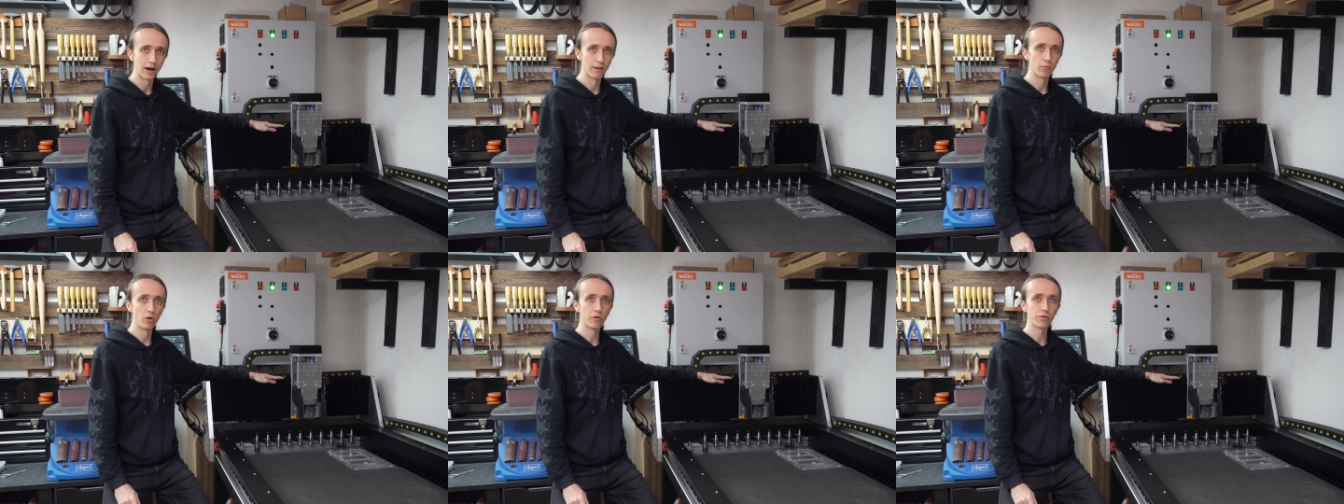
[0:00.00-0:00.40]

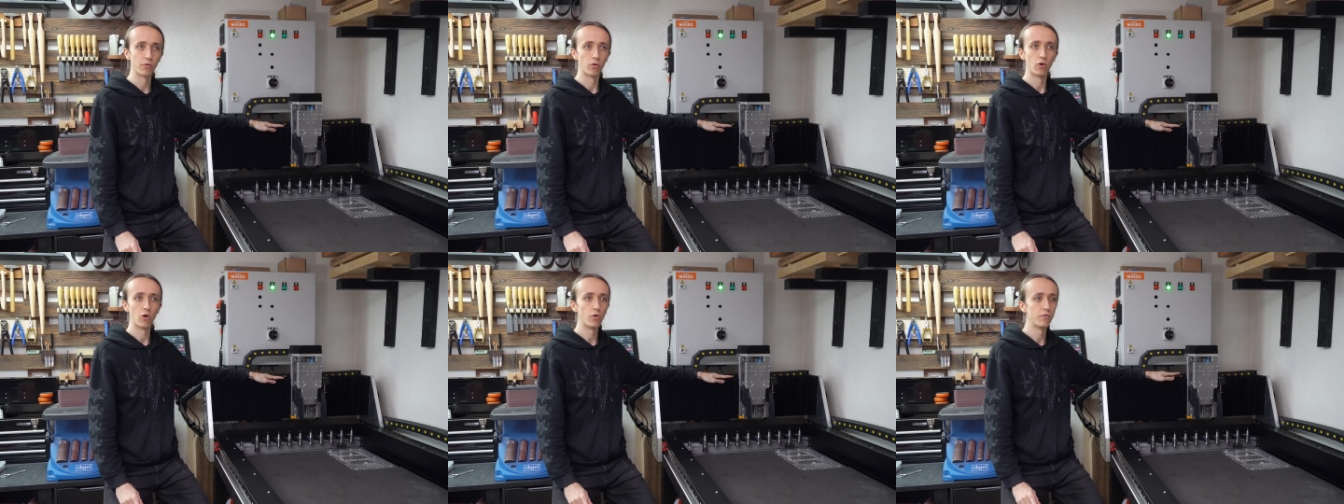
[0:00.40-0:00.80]
I'm
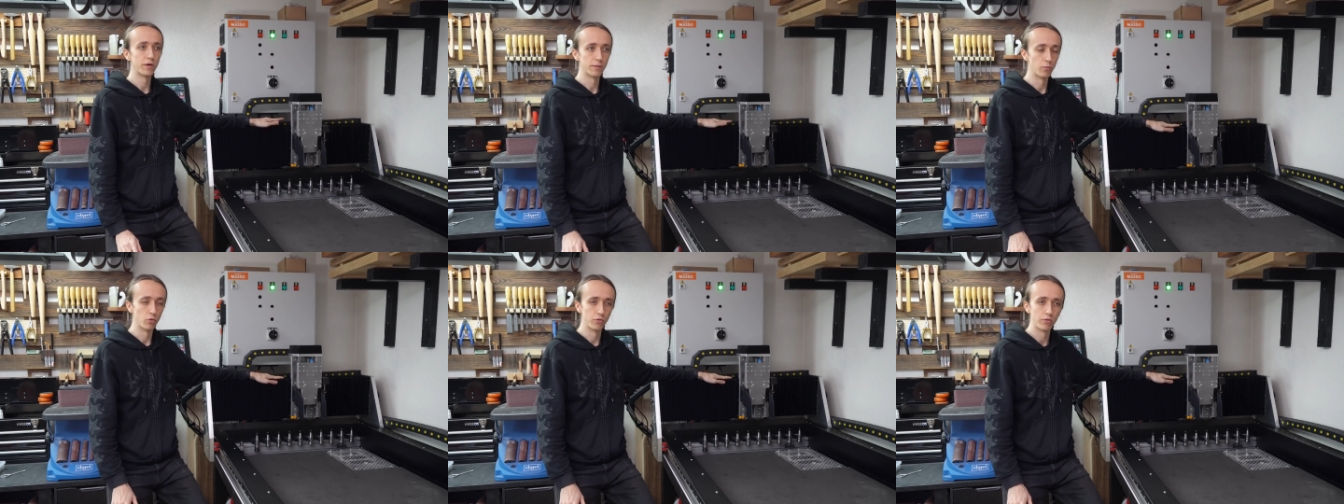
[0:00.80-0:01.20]
also over
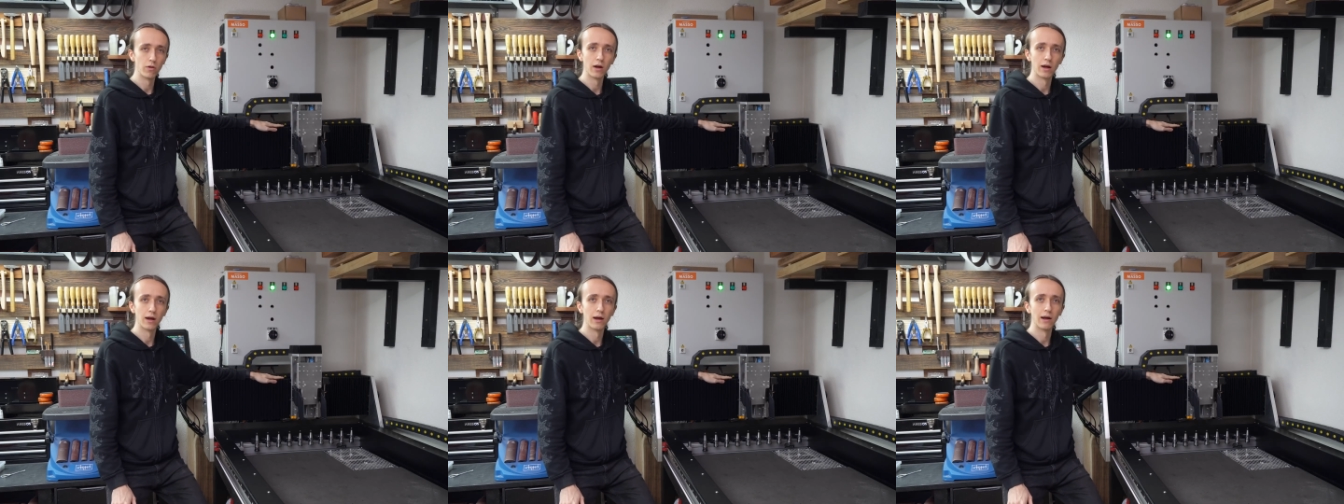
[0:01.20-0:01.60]
the moon.
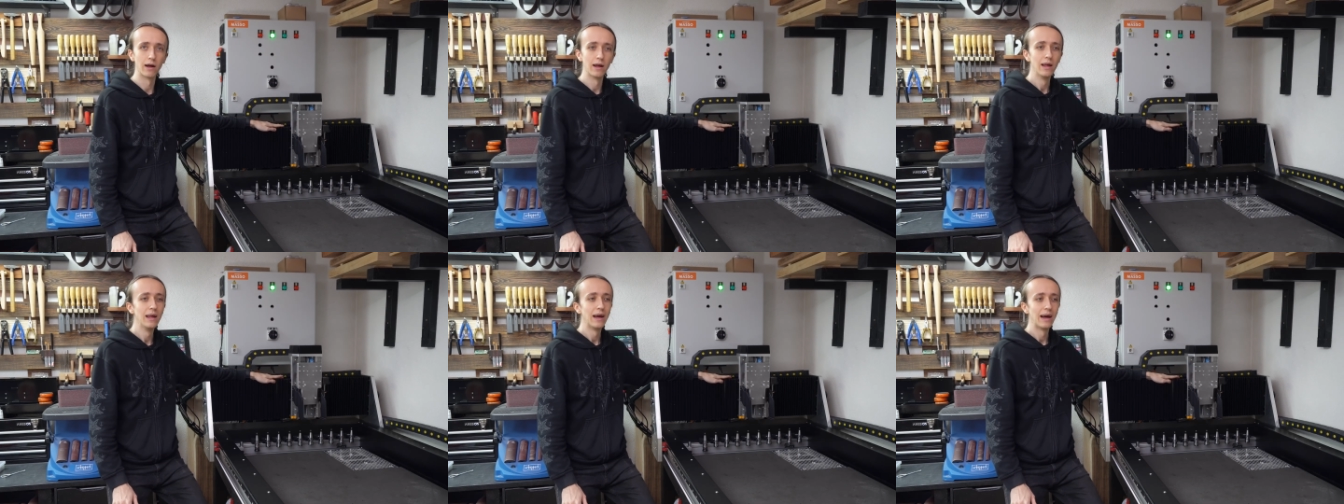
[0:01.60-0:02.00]
Uh,